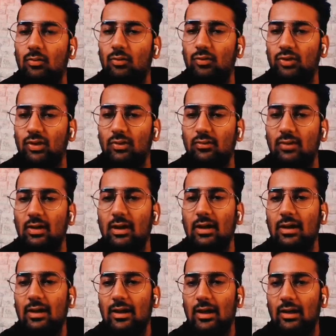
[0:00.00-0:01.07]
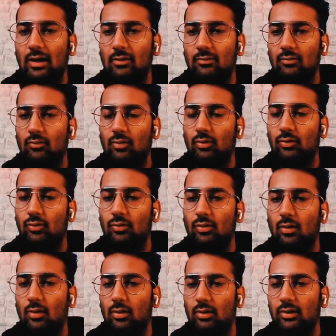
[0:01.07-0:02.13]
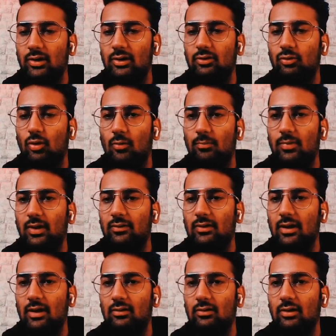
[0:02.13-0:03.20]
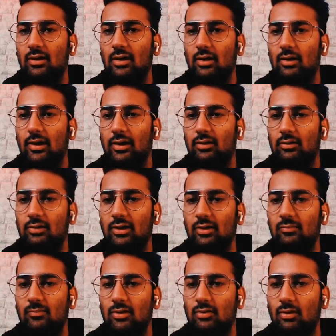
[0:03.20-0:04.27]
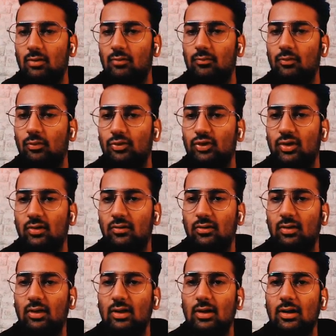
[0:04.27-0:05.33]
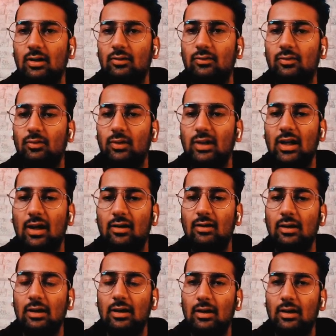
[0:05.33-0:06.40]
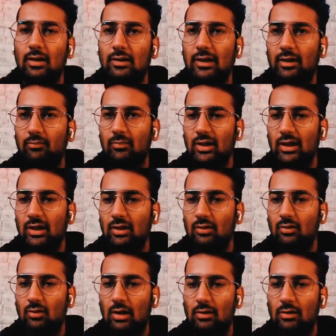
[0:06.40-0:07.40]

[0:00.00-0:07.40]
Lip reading: questions, and I am going to solve all these topics, and they are like these much of questions. So yeah, let me. I